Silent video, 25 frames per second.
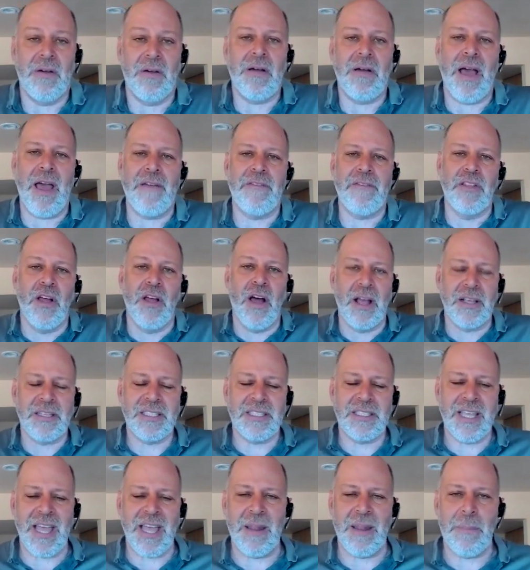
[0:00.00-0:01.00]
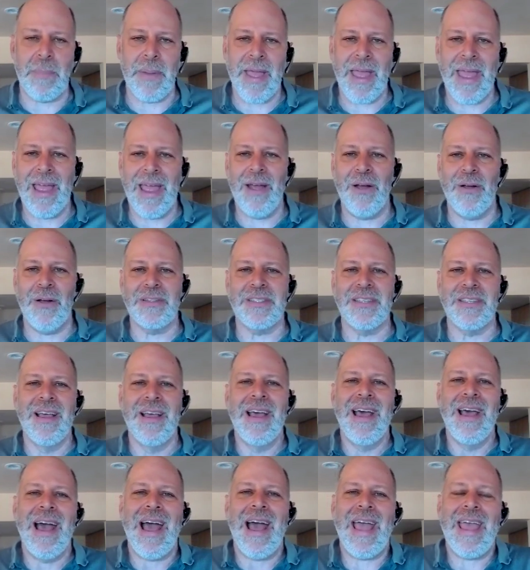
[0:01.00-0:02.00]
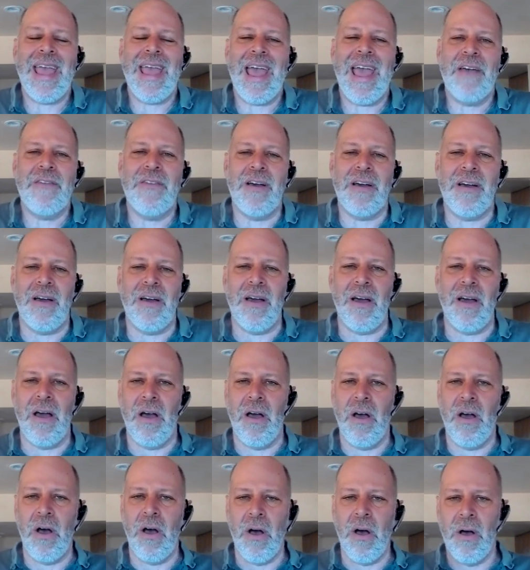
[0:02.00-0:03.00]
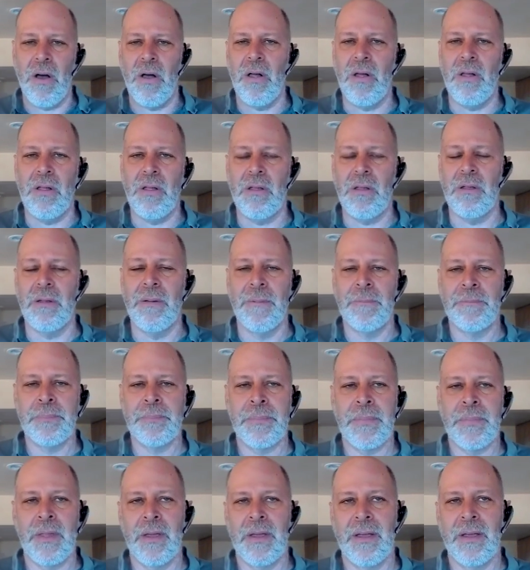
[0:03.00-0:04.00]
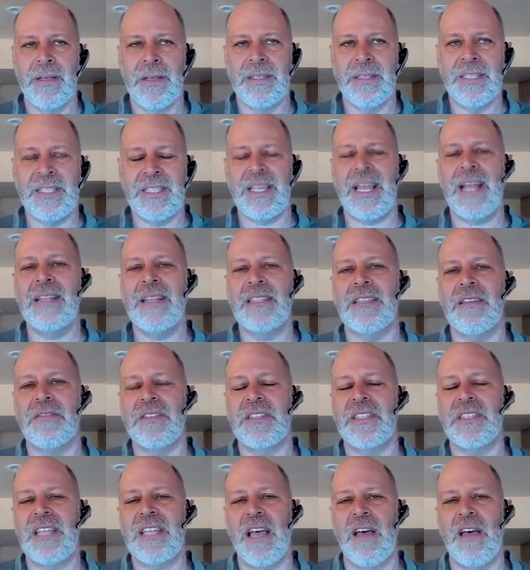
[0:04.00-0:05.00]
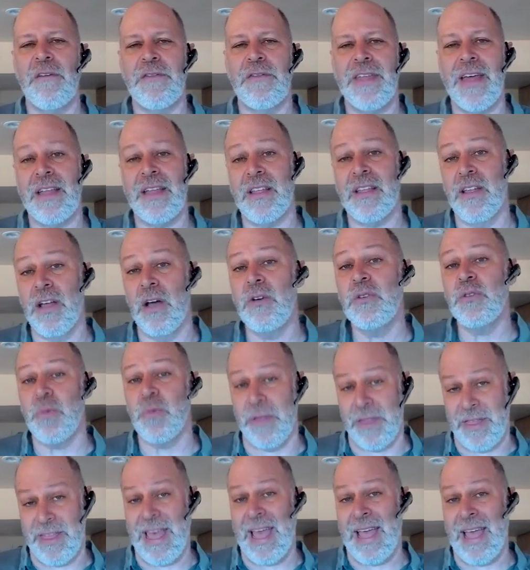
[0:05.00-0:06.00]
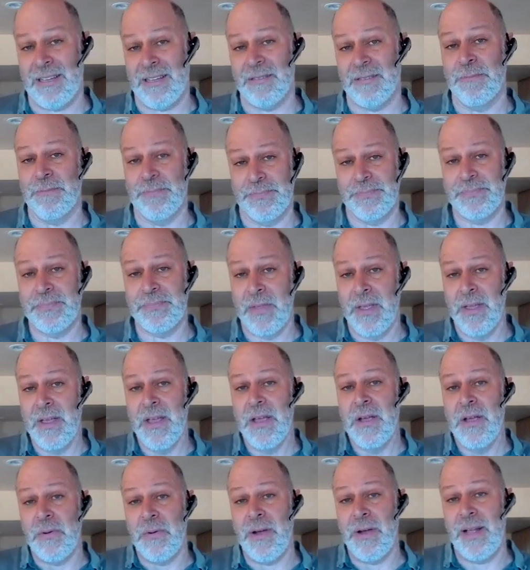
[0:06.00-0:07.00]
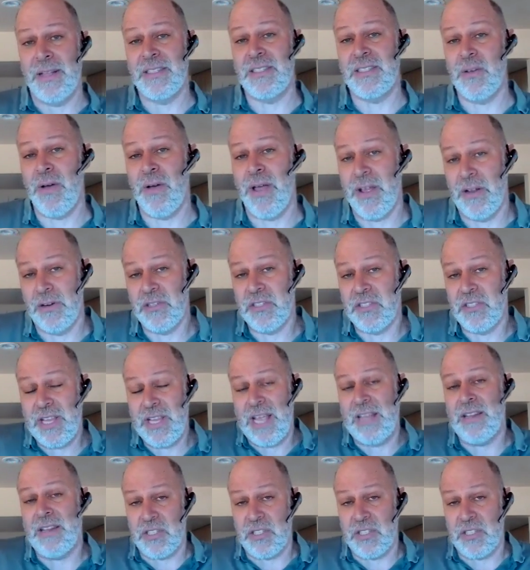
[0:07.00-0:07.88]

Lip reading: I've lost 10 pounds, I have a whole sense of self that goes with that, right? So I understand the